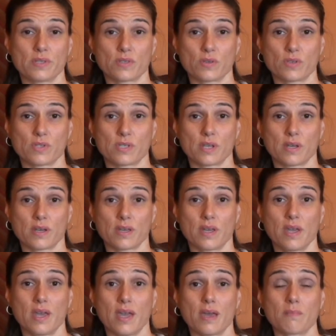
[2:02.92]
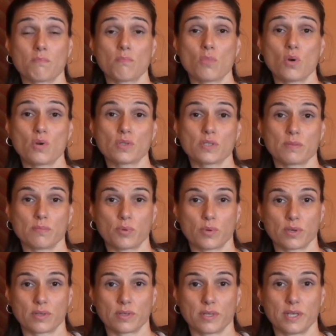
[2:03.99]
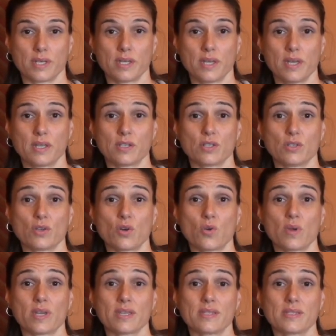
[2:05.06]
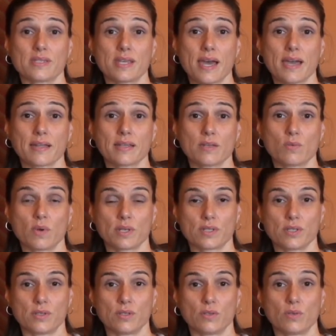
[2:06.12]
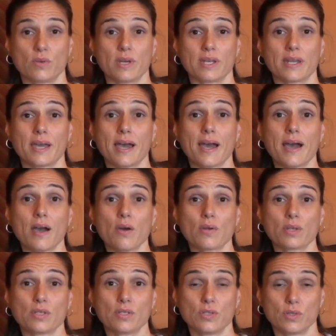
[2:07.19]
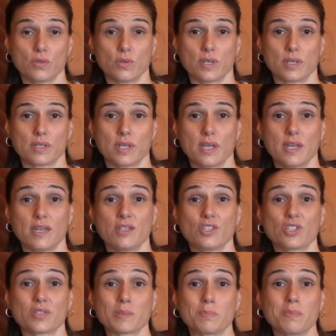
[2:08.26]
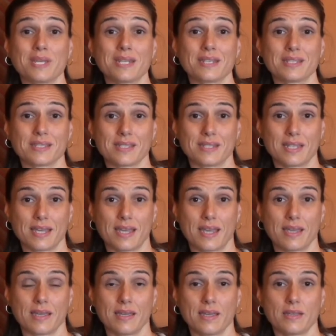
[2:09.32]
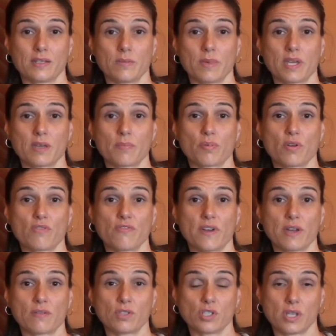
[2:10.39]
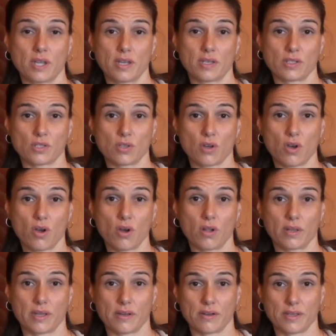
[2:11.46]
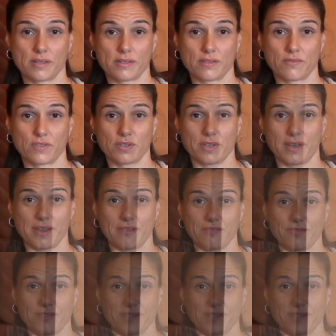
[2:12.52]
so stuck, and most importantly, to know exactly what to do and how to do it in just minutes a day to make a profound change to all areas of your life.